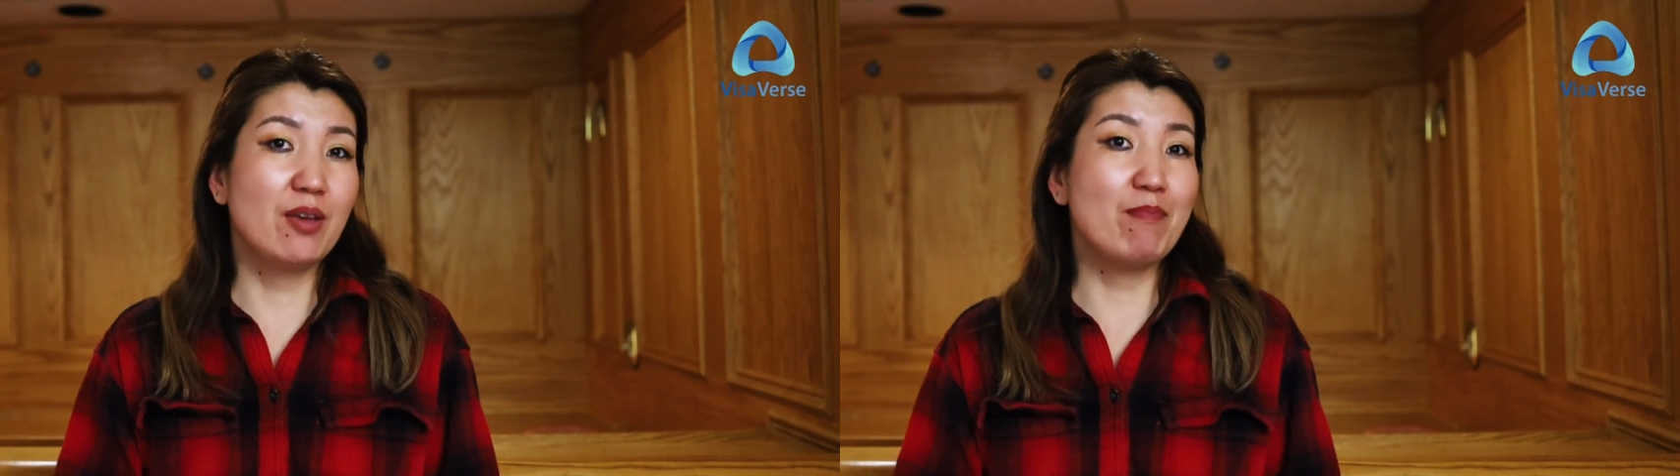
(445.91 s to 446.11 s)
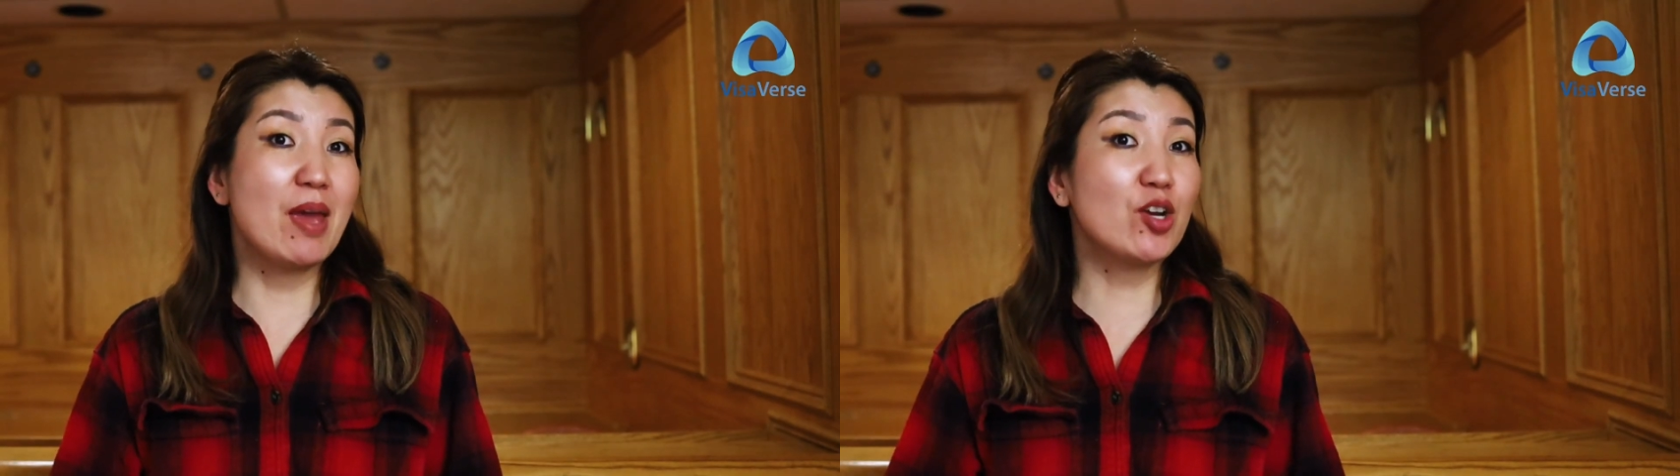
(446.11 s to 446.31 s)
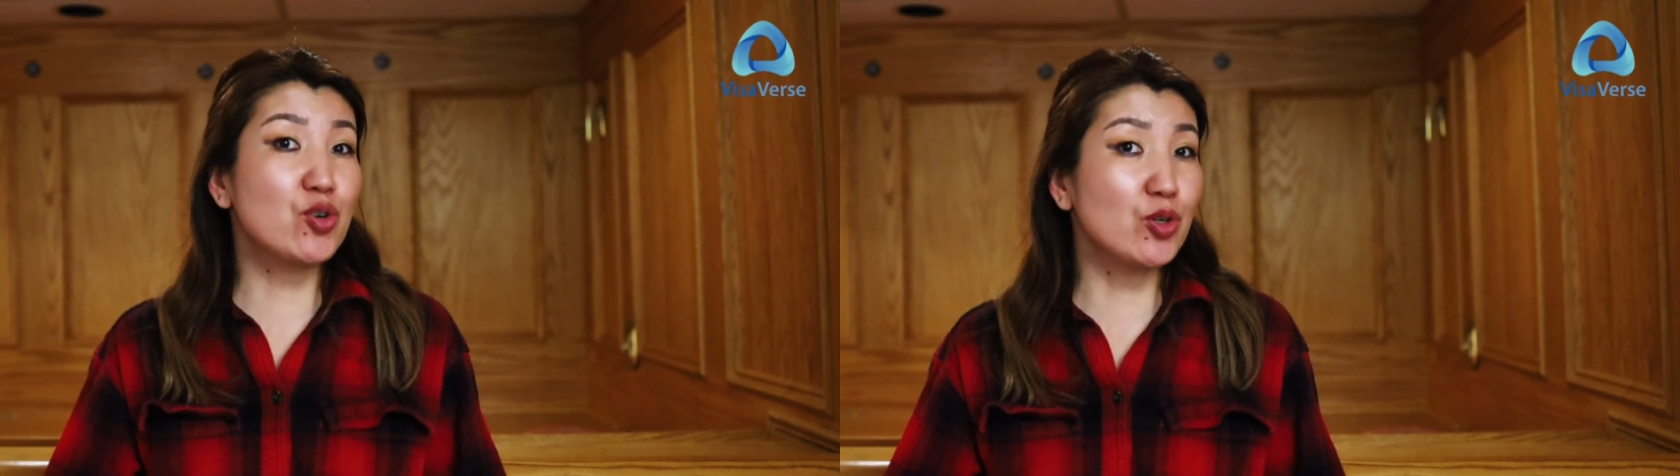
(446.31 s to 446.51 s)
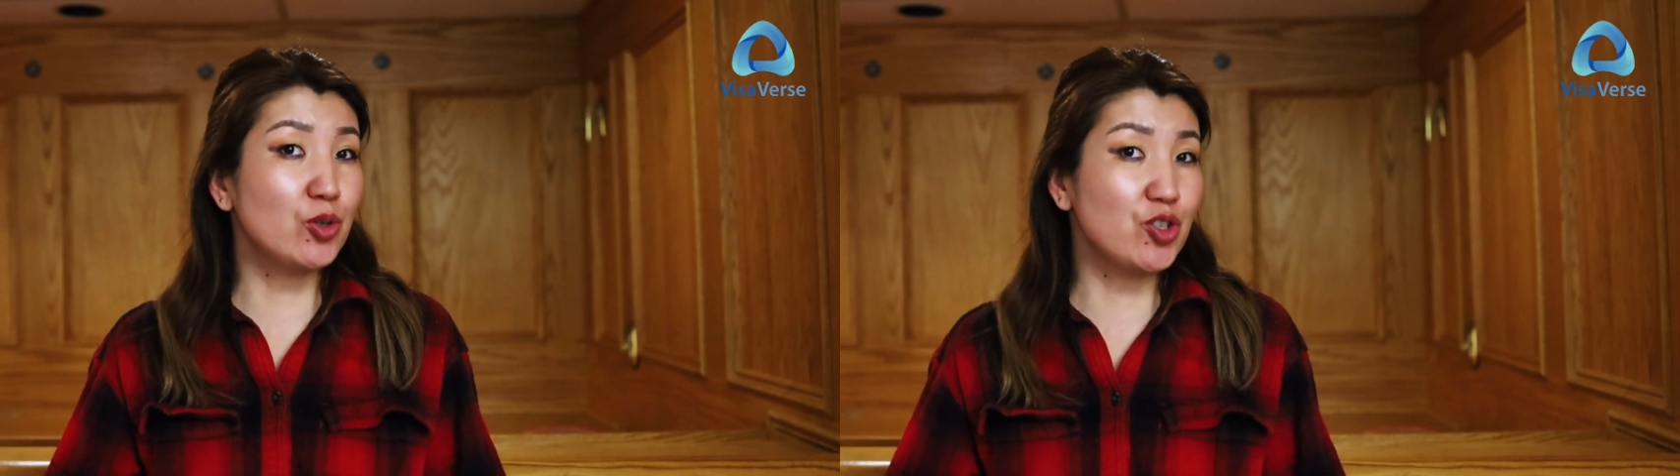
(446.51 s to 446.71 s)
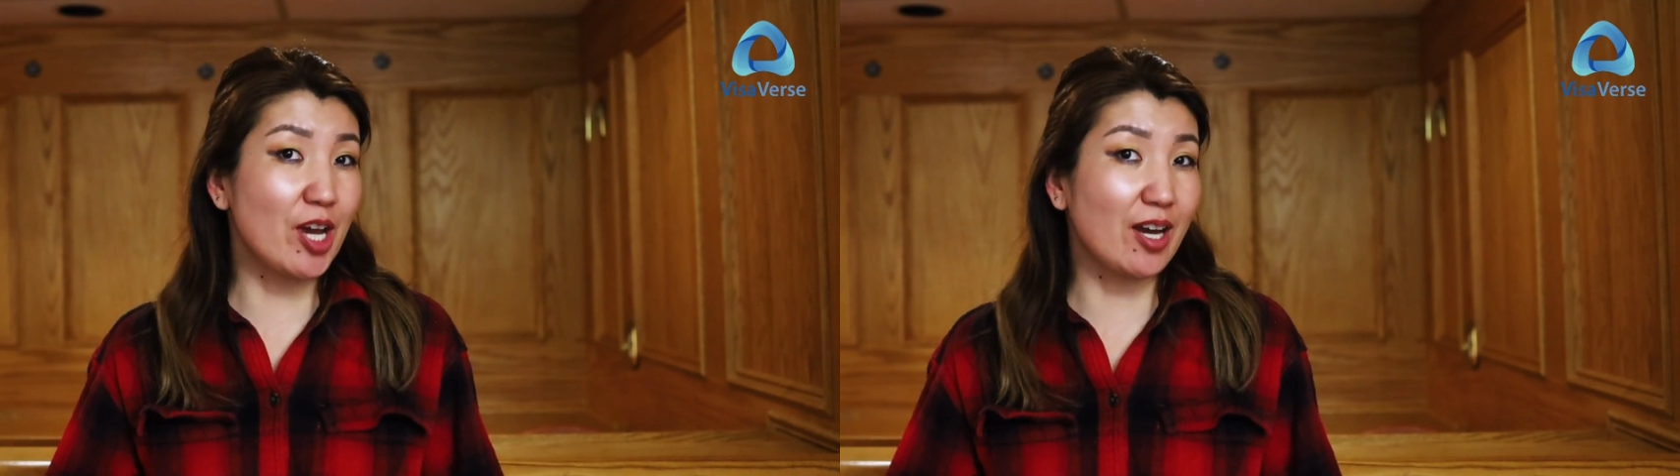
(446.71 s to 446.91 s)
make sure
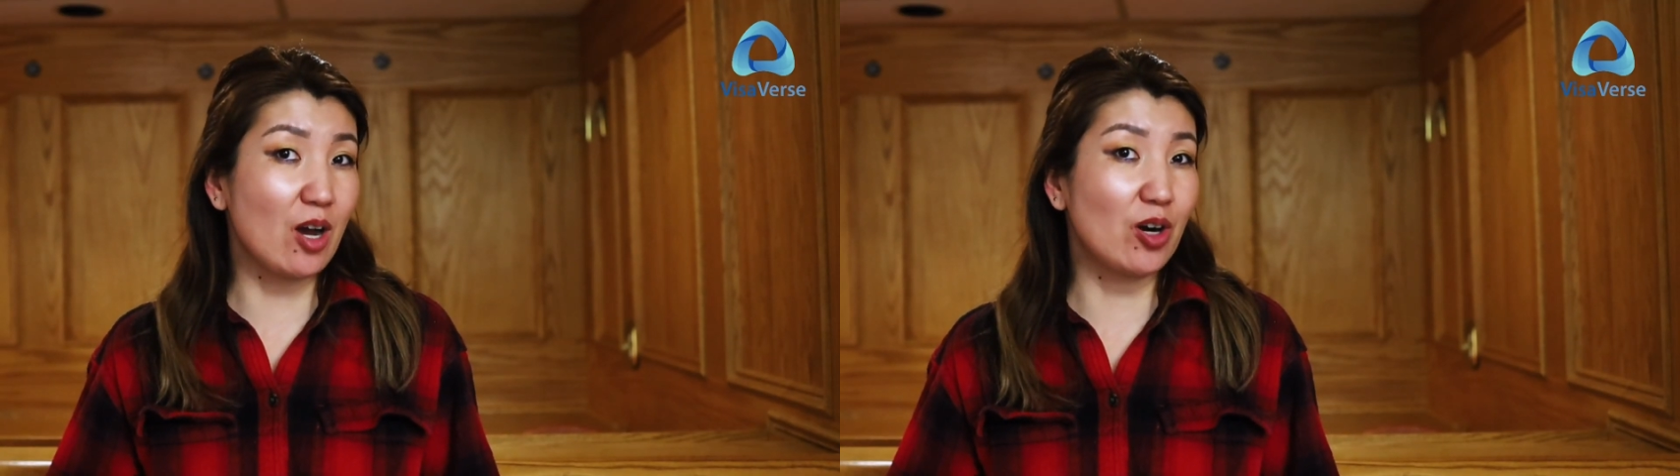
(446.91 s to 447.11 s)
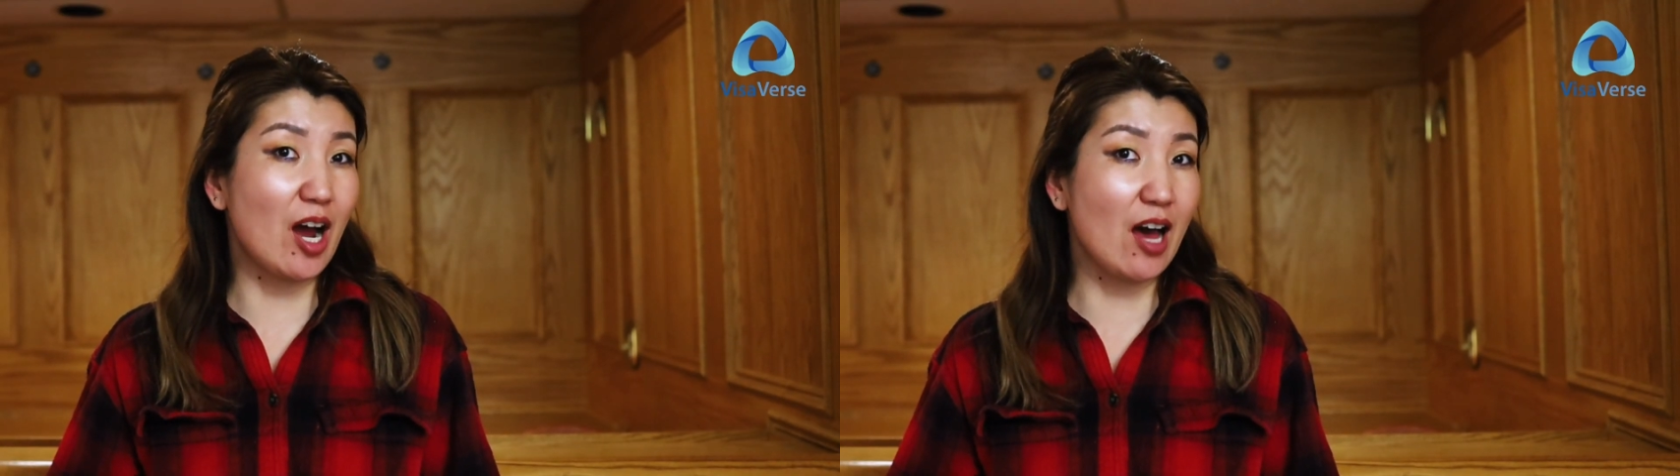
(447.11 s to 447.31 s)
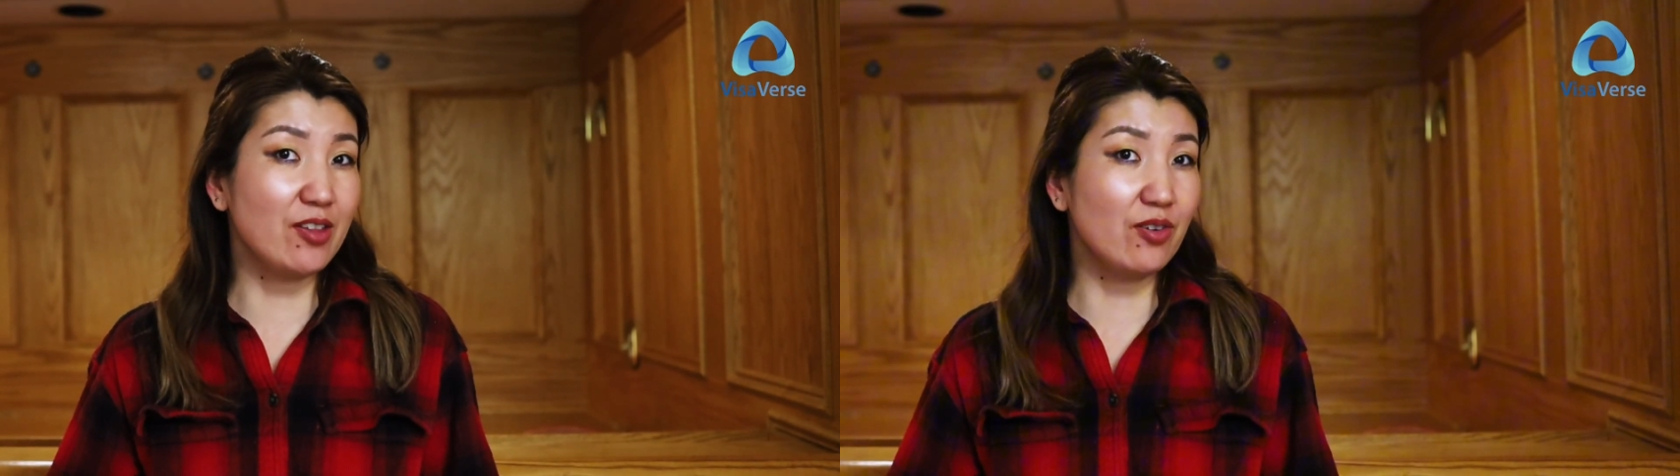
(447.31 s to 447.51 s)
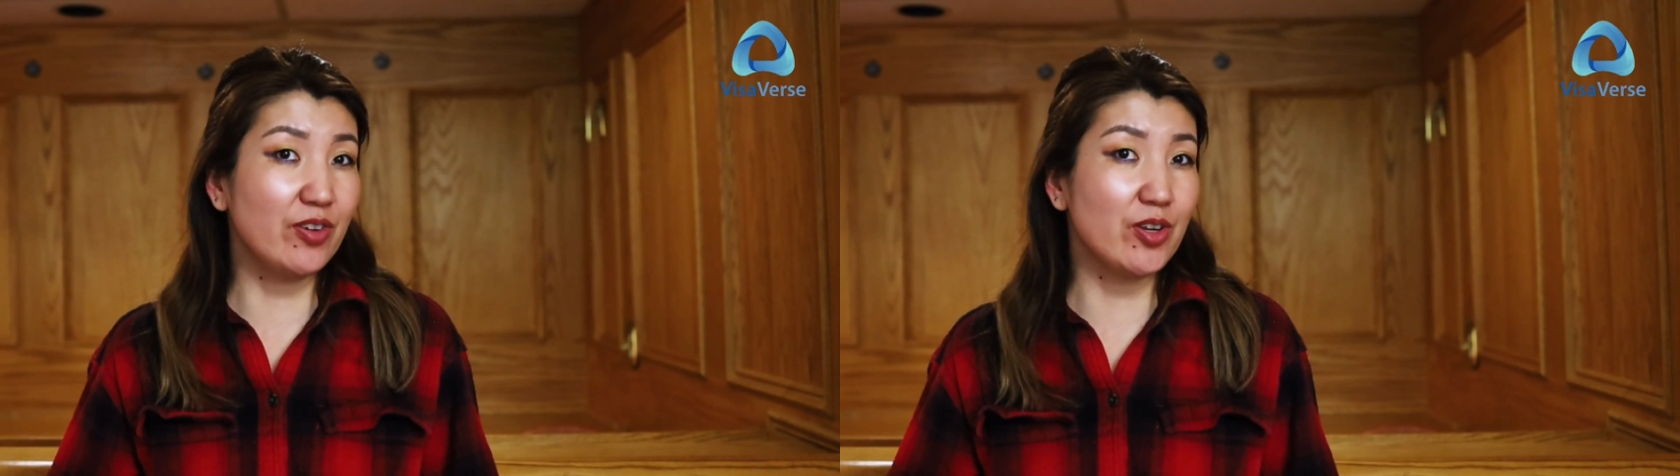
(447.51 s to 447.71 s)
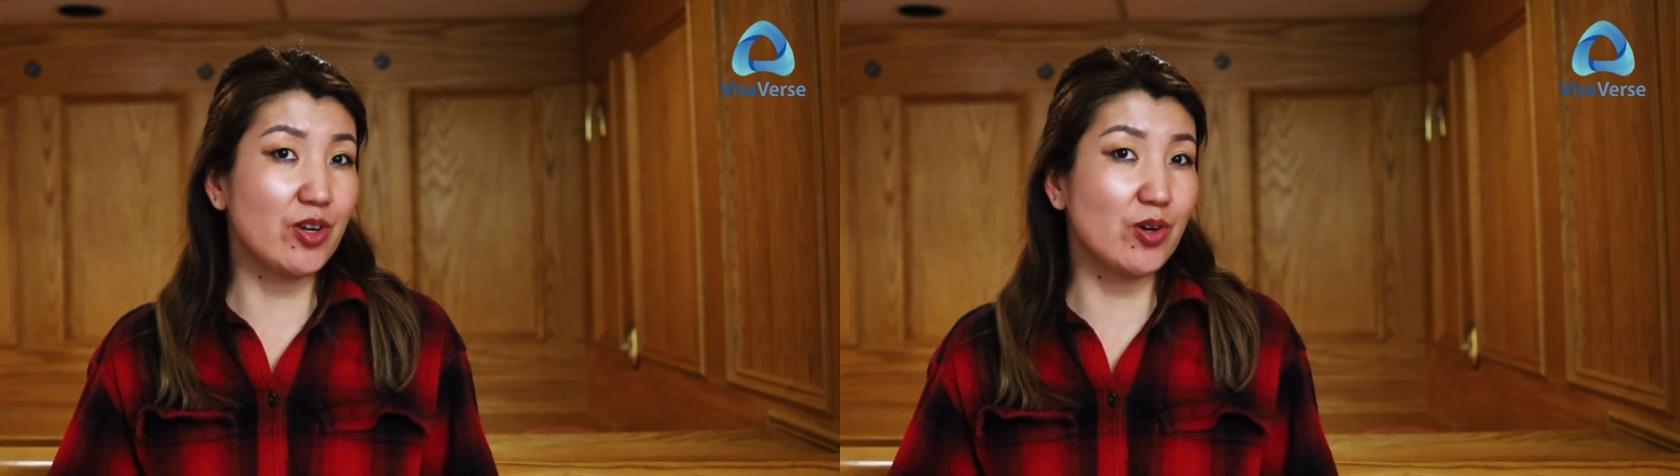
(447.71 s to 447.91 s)
to check our other
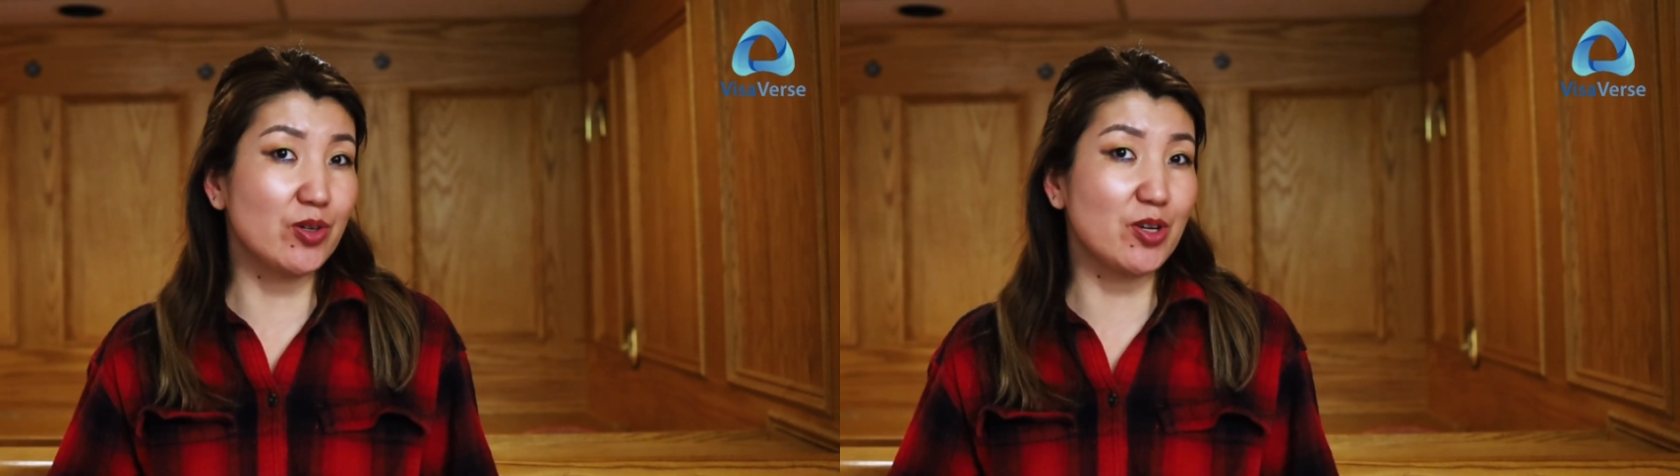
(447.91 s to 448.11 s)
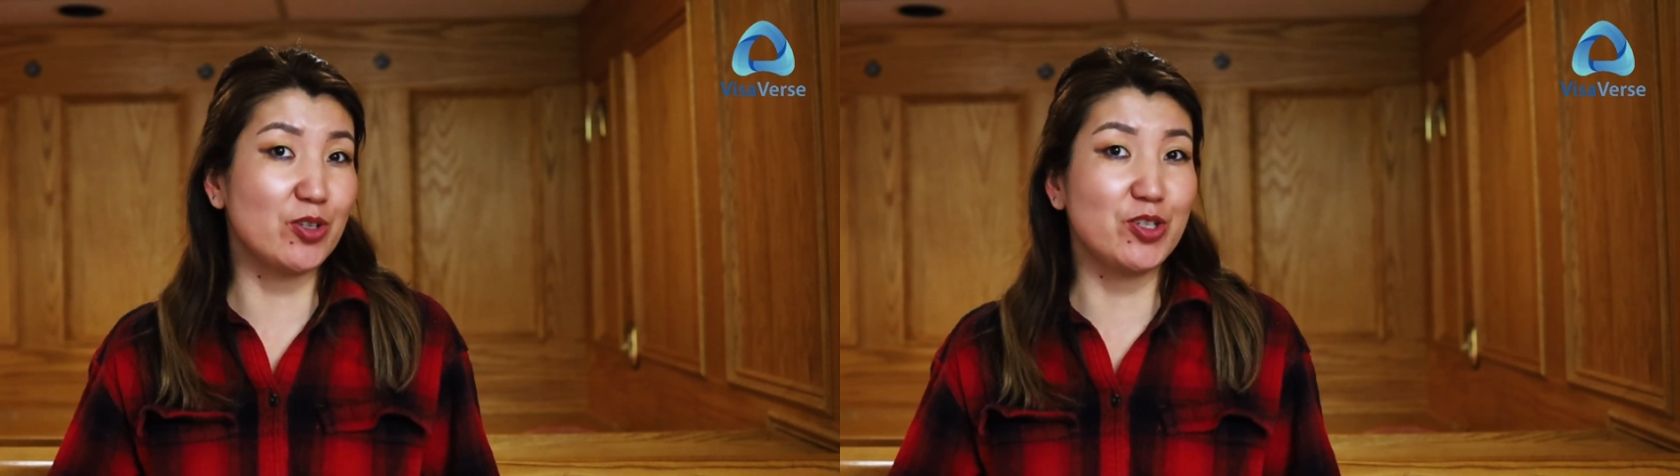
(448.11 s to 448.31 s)
videos on